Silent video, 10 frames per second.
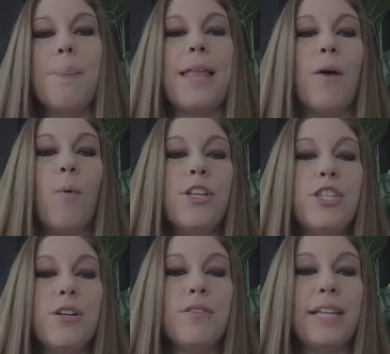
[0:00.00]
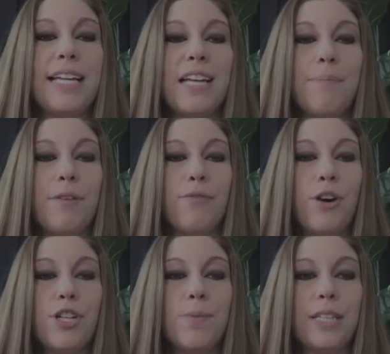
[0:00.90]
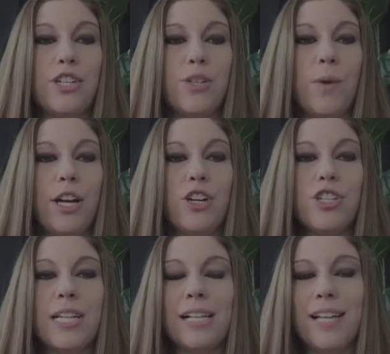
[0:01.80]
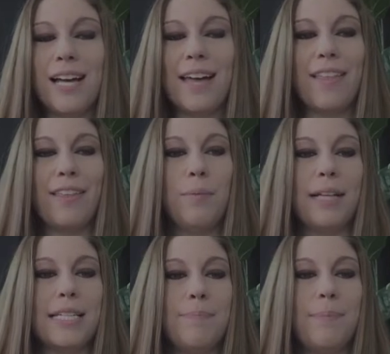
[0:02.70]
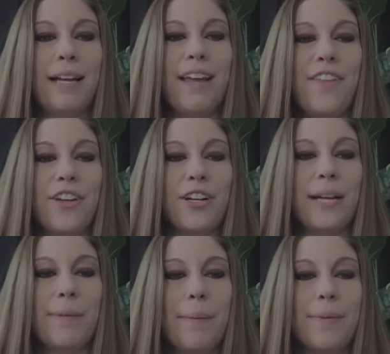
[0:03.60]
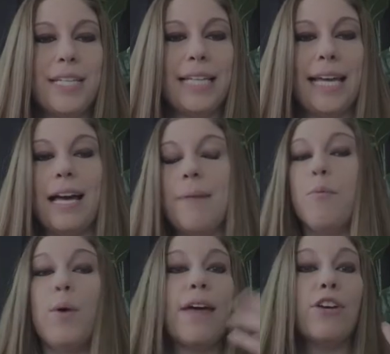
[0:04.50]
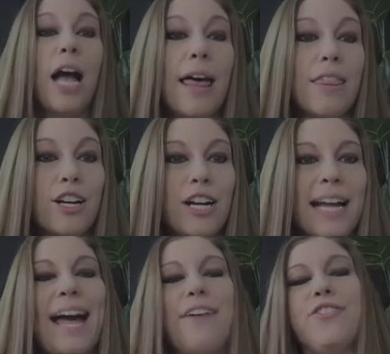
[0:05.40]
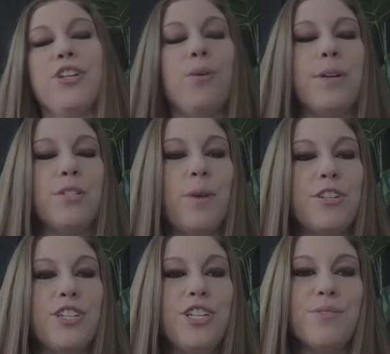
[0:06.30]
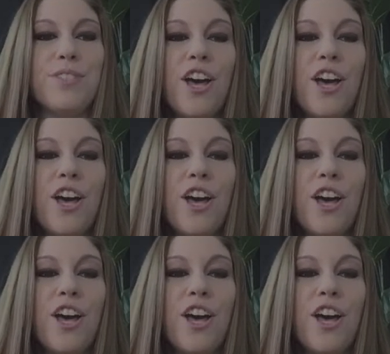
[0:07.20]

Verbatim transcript: Now, once you have linked up the first one that you want, you're just gonna click on the little plus button and then you're gonna be able to link up whatever other accounts you're going to want to use.